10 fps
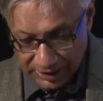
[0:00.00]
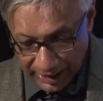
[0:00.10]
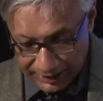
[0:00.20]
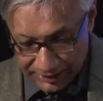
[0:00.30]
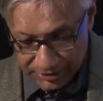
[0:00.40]

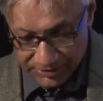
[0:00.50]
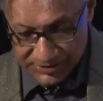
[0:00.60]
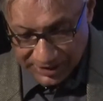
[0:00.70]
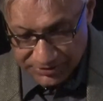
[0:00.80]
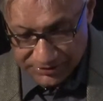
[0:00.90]
line, or
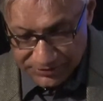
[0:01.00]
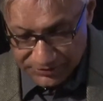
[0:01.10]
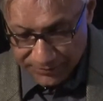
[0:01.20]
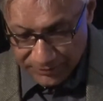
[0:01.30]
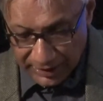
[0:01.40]

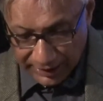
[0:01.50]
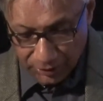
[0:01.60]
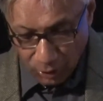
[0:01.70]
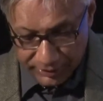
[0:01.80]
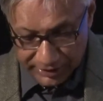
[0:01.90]
sentence,
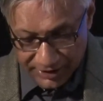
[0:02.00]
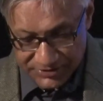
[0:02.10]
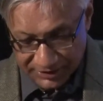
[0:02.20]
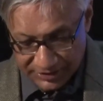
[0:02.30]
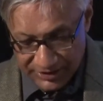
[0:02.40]
and
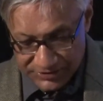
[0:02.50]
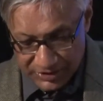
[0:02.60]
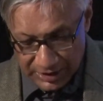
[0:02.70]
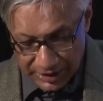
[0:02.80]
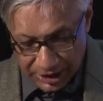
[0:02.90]
organizing
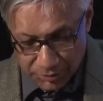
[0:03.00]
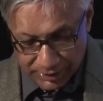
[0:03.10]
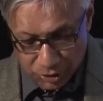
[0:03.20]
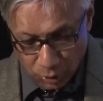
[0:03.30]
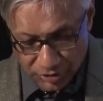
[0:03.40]
these into
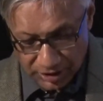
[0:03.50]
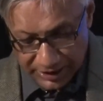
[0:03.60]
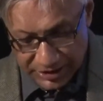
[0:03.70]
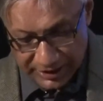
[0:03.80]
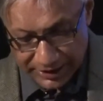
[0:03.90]
a total
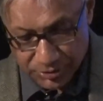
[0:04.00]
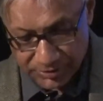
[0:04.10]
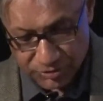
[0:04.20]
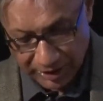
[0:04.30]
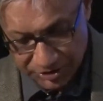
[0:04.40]
intellectual
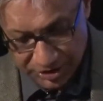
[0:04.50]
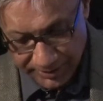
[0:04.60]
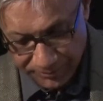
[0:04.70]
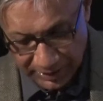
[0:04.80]
structure